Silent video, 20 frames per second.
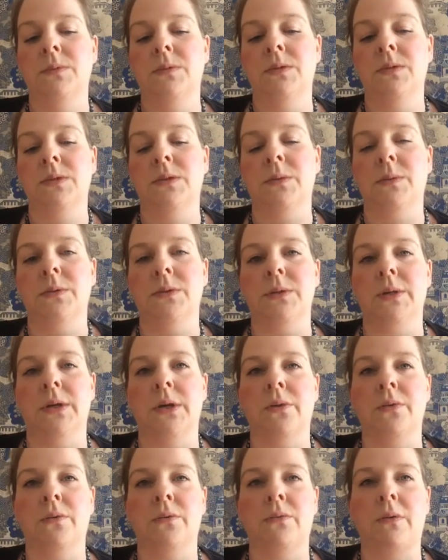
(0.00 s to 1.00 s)
So we're doing
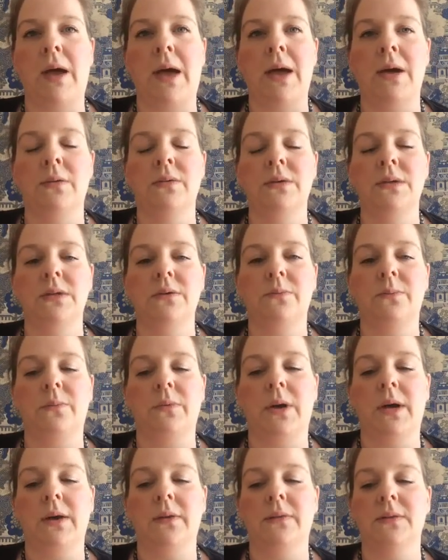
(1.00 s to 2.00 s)
a round of
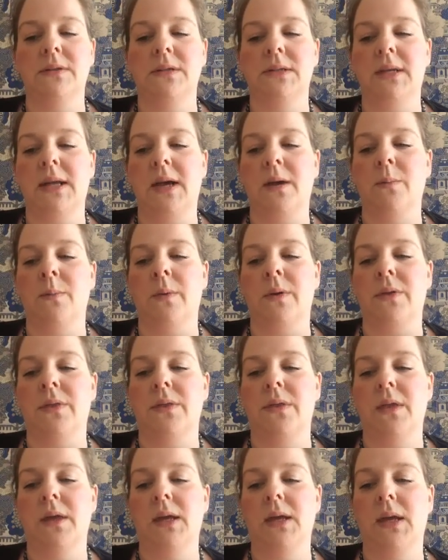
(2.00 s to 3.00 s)
breaths now, and we're
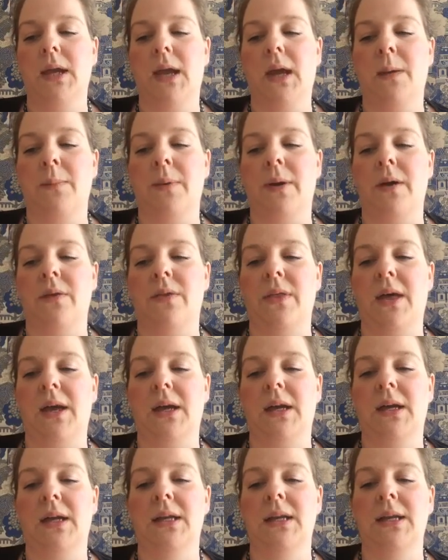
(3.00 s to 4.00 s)
thinking about that
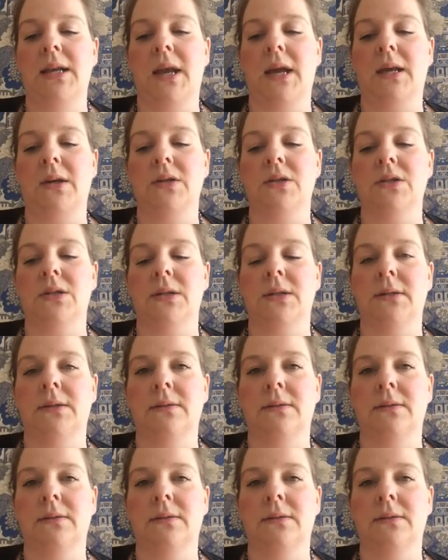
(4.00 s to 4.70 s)
connection.